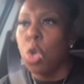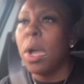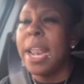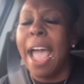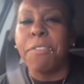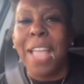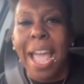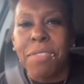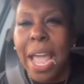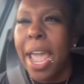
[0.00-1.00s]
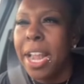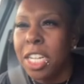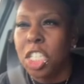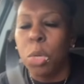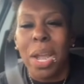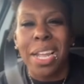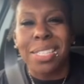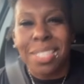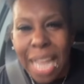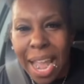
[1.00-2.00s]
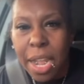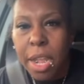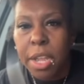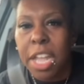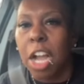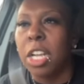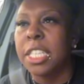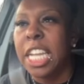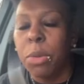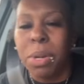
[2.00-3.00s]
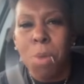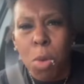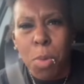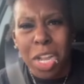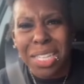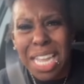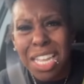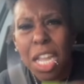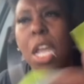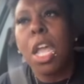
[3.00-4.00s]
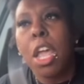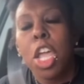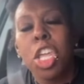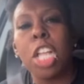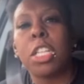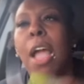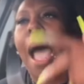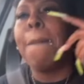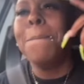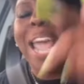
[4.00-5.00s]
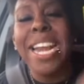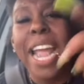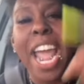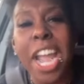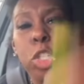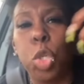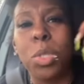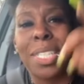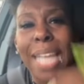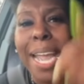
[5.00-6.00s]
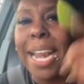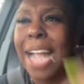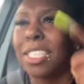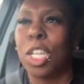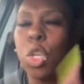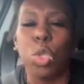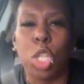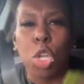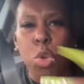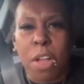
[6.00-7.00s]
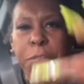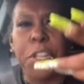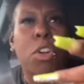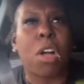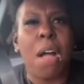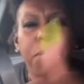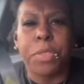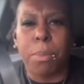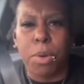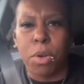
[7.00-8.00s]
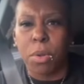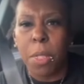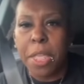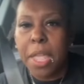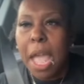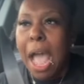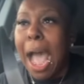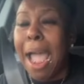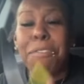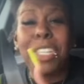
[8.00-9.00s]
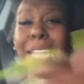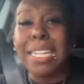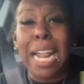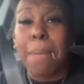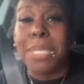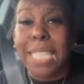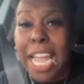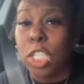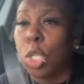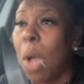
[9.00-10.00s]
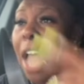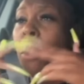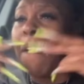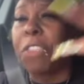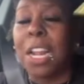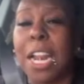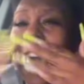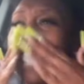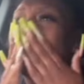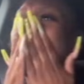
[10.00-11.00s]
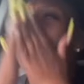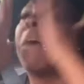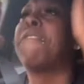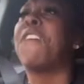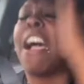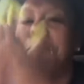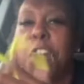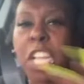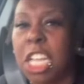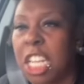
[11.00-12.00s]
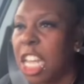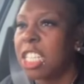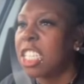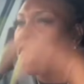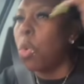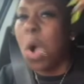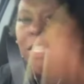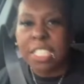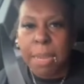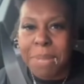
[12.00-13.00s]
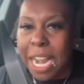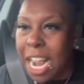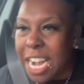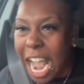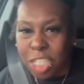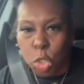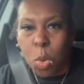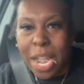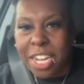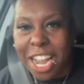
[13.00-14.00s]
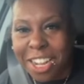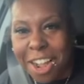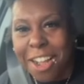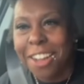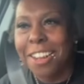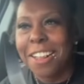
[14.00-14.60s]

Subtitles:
You're going to have that energy where you're set. You're going to deal with Momo. You think? I made Andrew say that to you so you could feel comfortable. Everything that I'm saying to you, I don't have to lie. I swear to my five fucking kids and the ones them that are dash way, nigga.